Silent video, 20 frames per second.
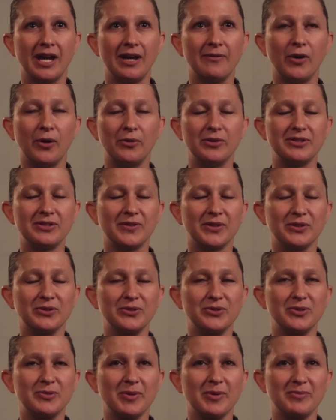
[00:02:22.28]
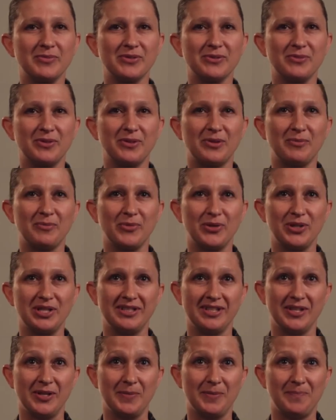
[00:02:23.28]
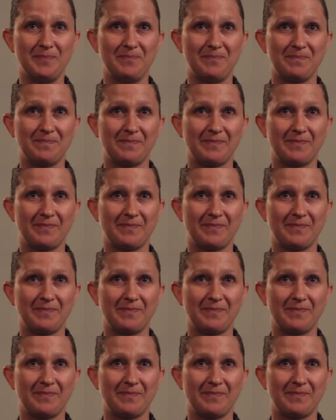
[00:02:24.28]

I've always felt goosebumps with the Marines hymn.